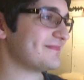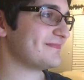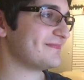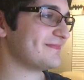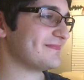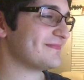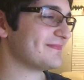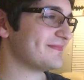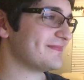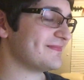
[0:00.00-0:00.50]

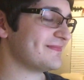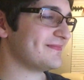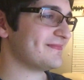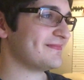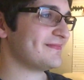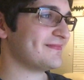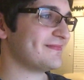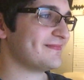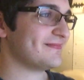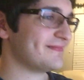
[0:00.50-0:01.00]

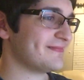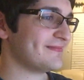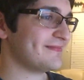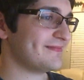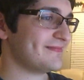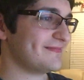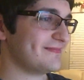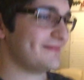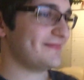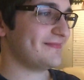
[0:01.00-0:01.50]
Bye.
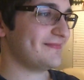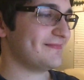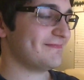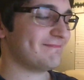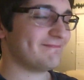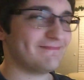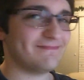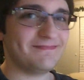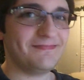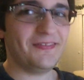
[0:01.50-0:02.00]

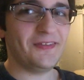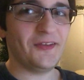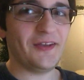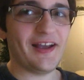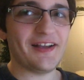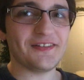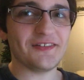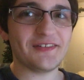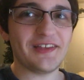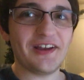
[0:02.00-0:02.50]
You
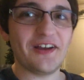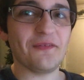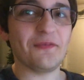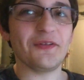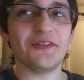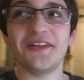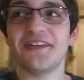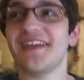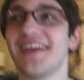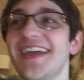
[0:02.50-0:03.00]
guys are
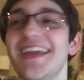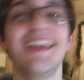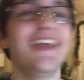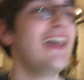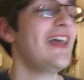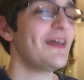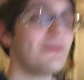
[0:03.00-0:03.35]
terrible. Okay.